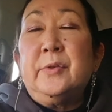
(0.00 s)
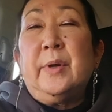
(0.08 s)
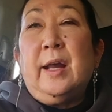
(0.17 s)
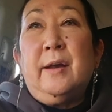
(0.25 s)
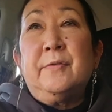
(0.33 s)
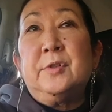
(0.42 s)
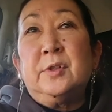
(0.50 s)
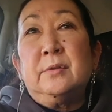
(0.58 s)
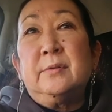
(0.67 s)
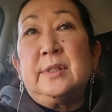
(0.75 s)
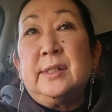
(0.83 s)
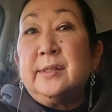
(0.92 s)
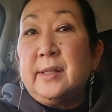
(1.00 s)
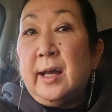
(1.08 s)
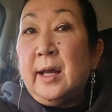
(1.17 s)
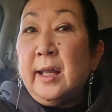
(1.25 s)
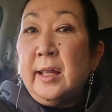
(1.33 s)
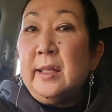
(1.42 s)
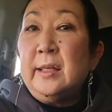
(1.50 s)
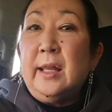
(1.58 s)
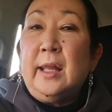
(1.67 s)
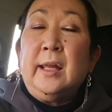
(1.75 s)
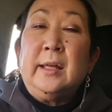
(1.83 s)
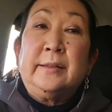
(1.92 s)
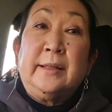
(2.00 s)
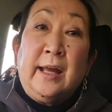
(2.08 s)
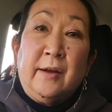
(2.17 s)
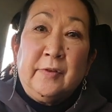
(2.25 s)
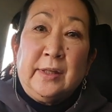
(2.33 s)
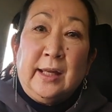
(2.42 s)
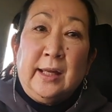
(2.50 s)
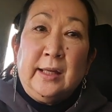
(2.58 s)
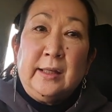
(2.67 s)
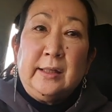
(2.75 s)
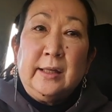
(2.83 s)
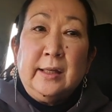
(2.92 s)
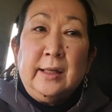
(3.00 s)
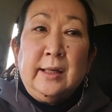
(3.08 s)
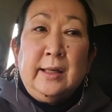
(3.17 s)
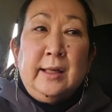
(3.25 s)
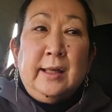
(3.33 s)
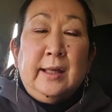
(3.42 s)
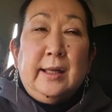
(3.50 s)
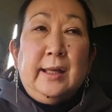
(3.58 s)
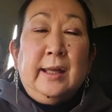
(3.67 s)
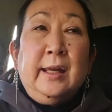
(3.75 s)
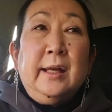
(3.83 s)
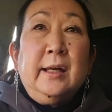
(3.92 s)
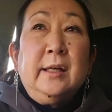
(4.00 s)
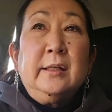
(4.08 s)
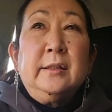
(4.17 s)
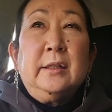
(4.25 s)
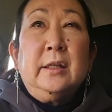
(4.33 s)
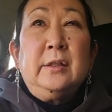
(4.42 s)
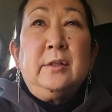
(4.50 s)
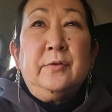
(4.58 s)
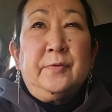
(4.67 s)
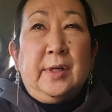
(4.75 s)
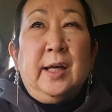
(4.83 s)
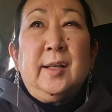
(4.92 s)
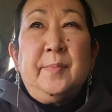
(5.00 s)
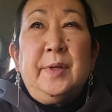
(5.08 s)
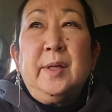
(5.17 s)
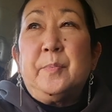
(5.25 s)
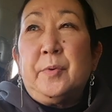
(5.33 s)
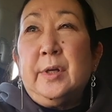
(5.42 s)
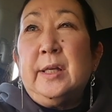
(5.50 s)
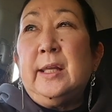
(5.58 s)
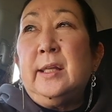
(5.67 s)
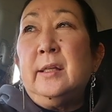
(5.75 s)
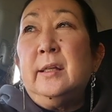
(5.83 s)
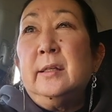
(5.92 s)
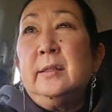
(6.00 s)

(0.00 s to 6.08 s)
you have to decide and navigate. And you've got to be a pretty,